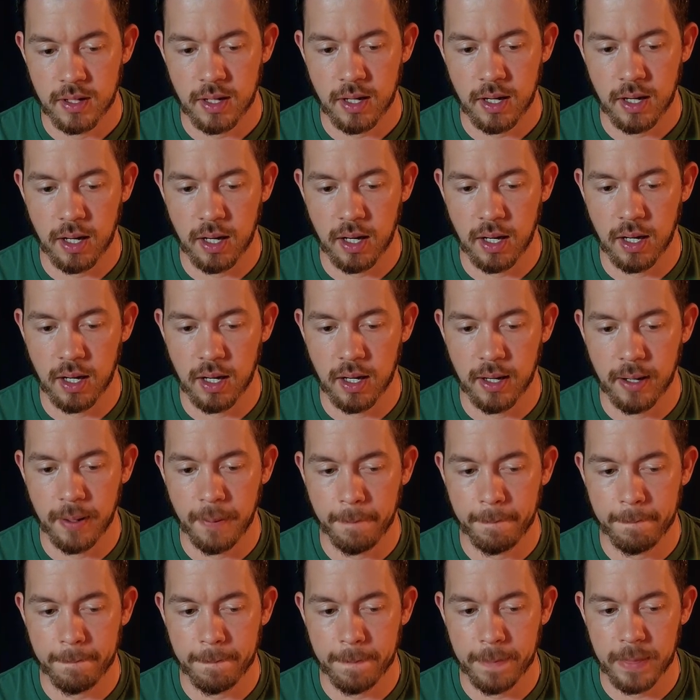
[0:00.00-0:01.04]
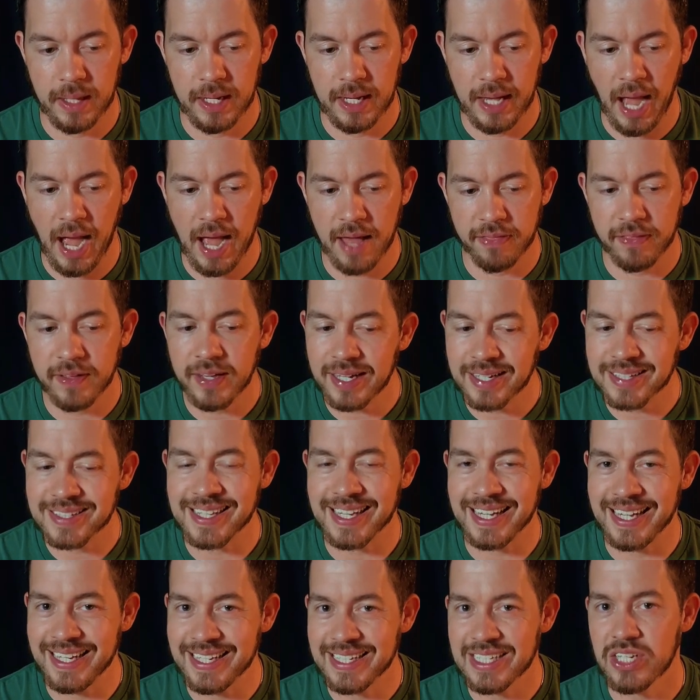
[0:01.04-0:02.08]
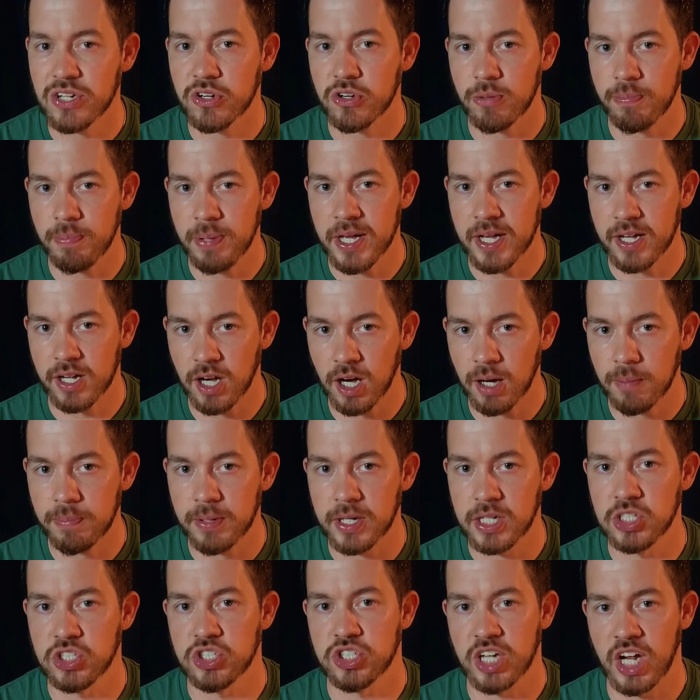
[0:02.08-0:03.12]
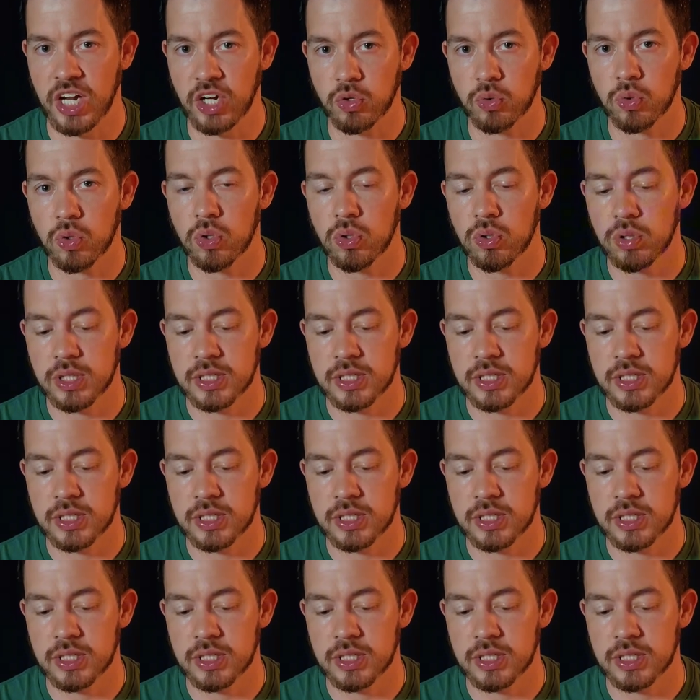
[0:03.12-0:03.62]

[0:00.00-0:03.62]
I think it's easier to pick up in general.